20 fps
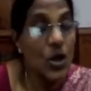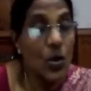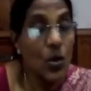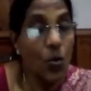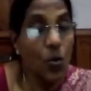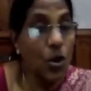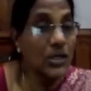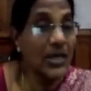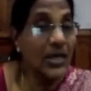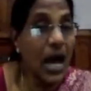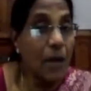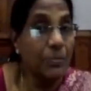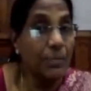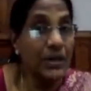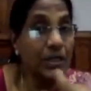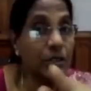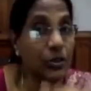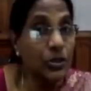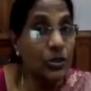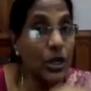What
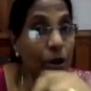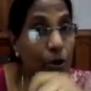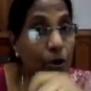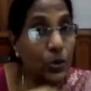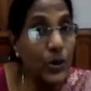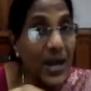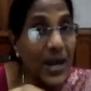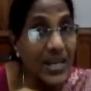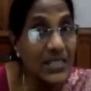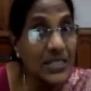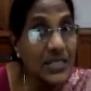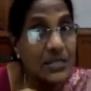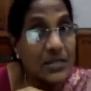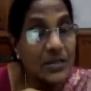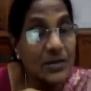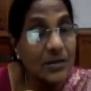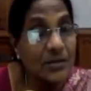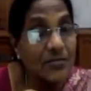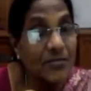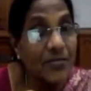happened to the US
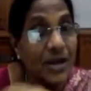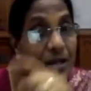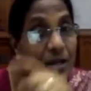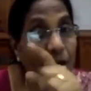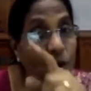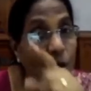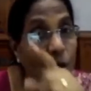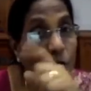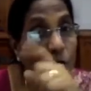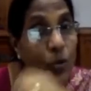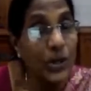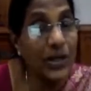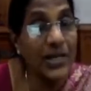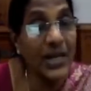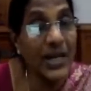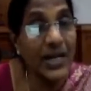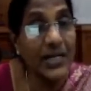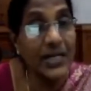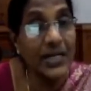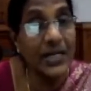when
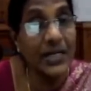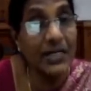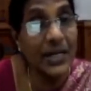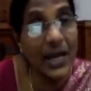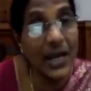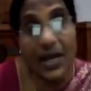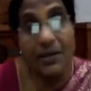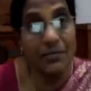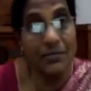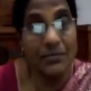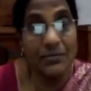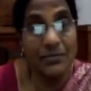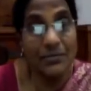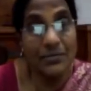COVID-19 came?